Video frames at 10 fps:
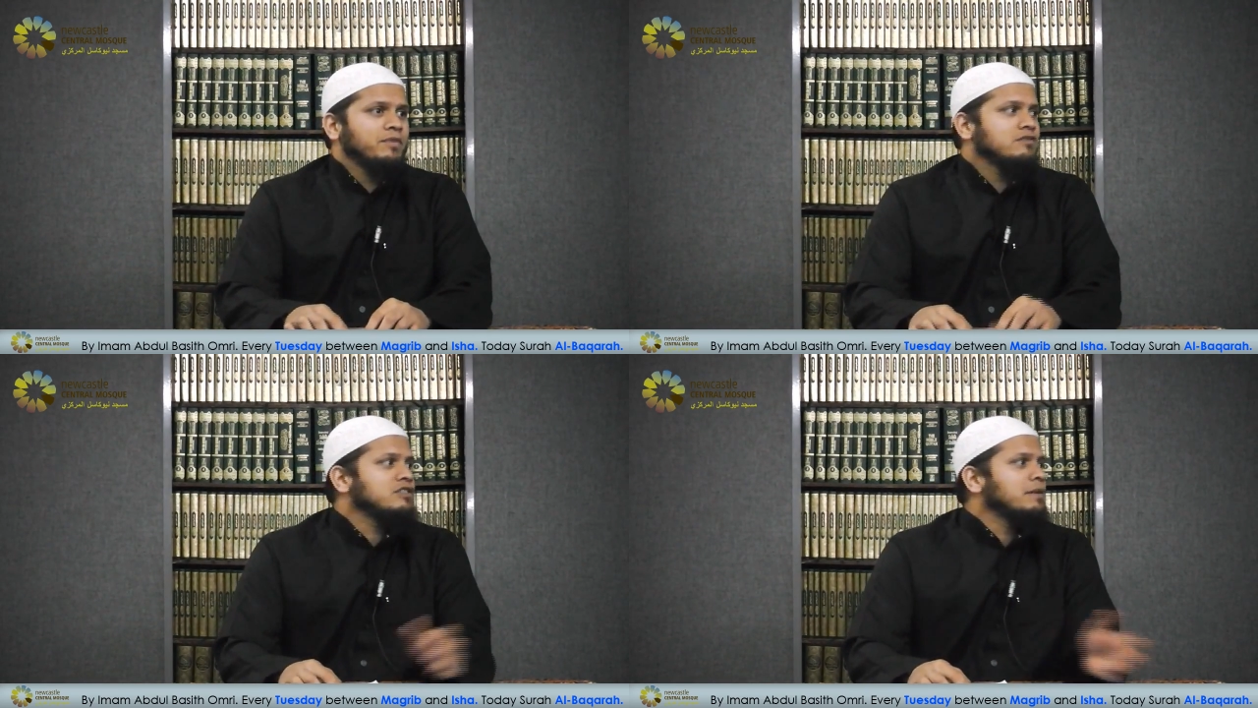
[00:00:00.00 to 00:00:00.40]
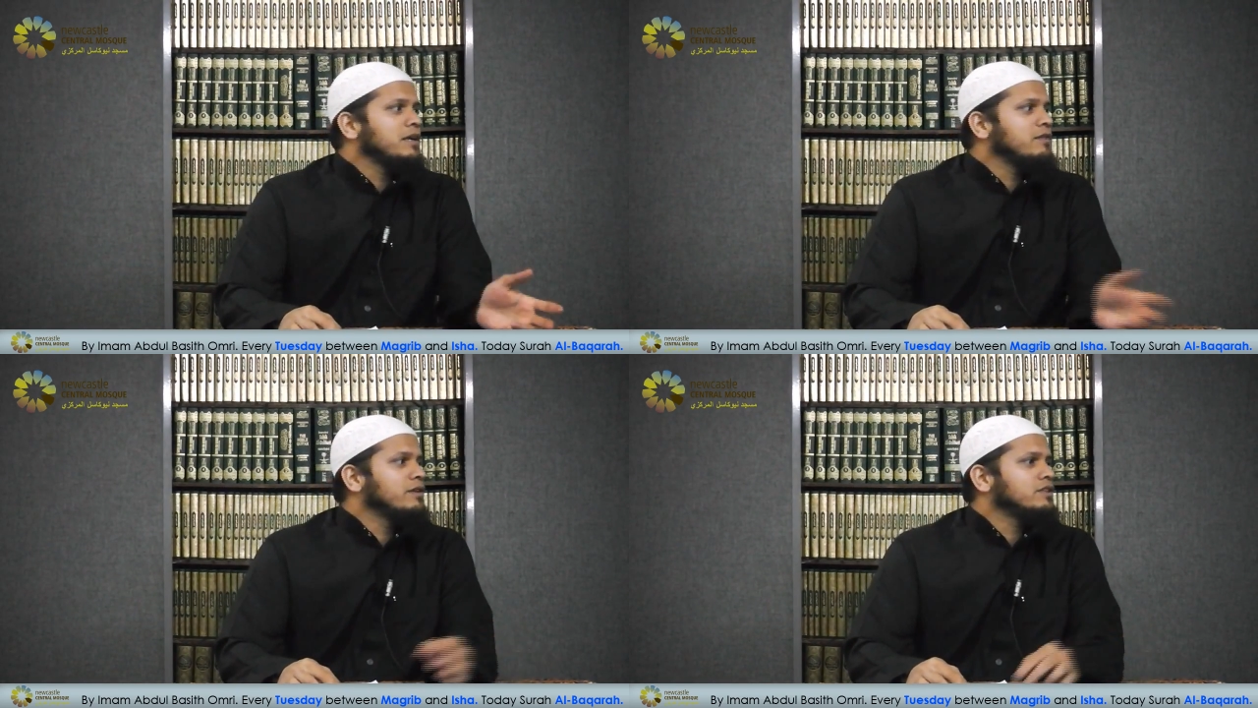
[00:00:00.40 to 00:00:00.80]
So
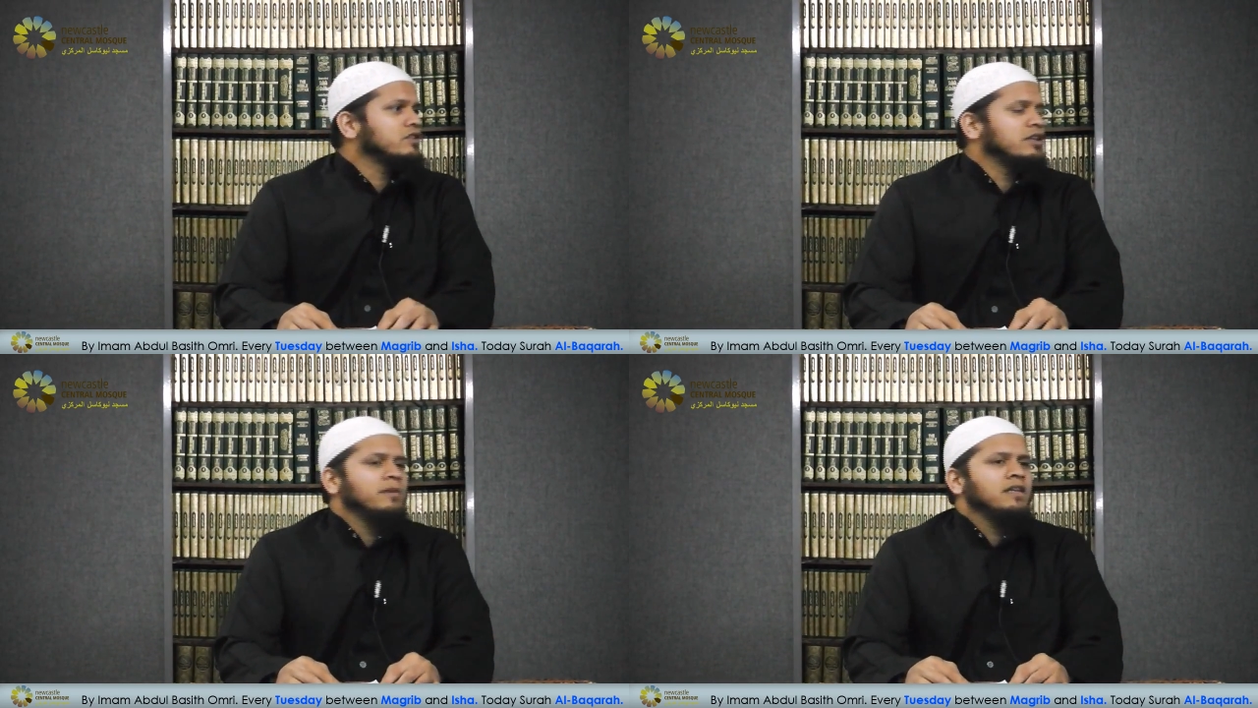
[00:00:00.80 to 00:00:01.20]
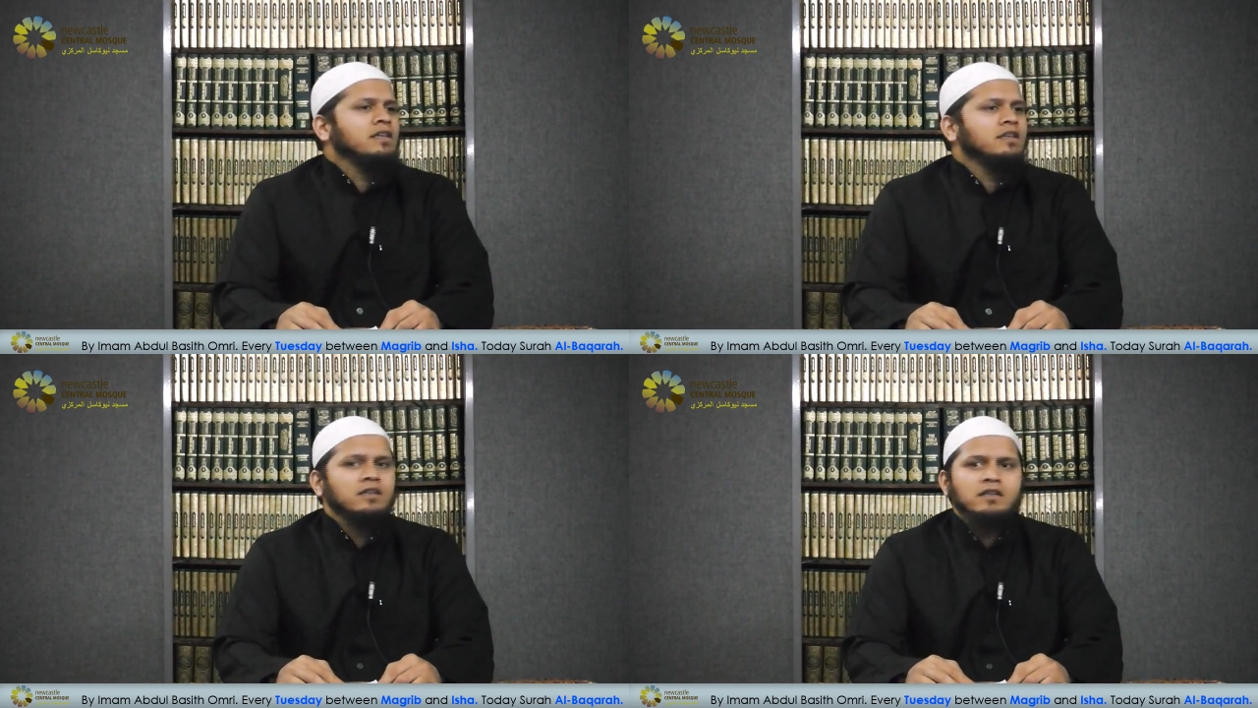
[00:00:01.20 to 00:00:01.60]
somebody went to him
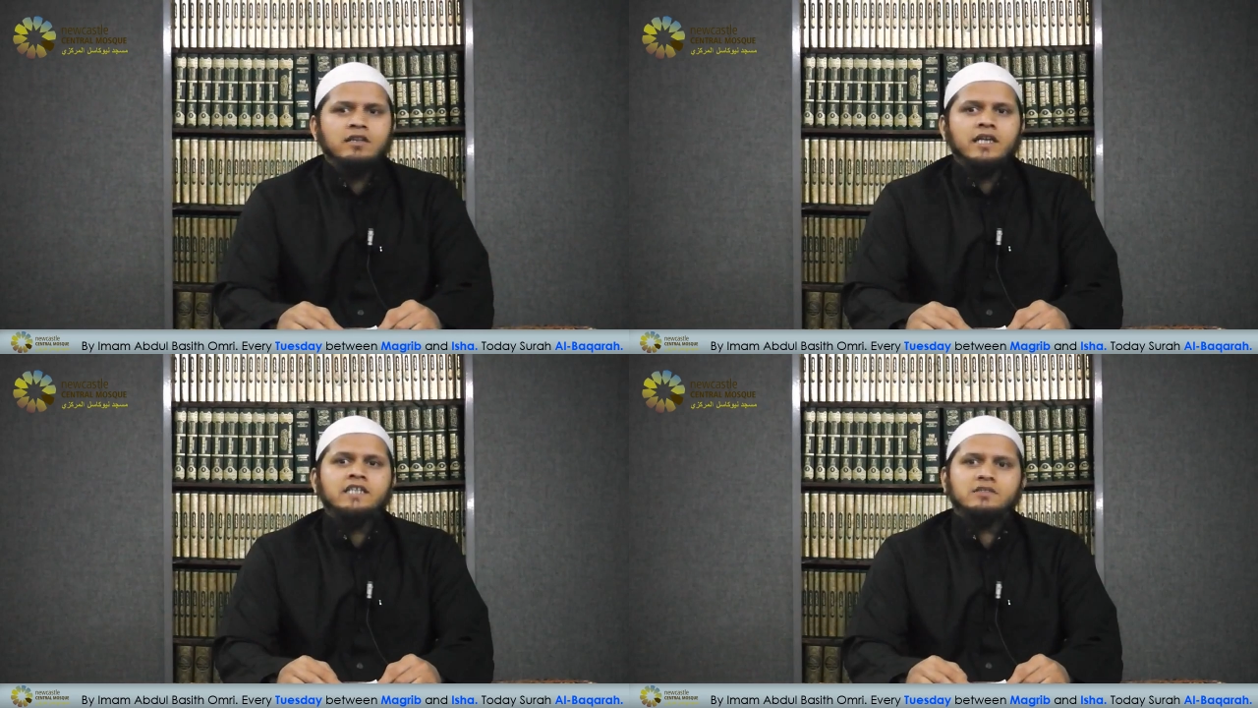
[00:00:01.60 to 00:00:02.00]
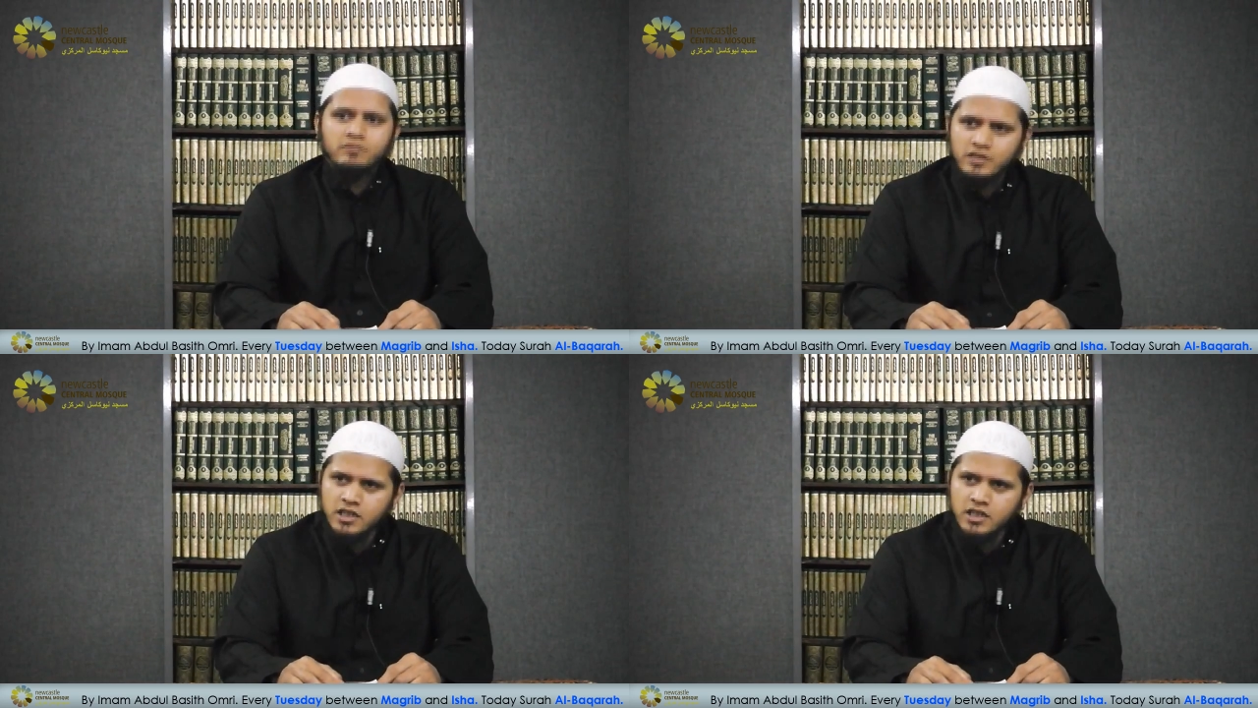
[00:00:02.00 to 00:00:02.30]
and he ex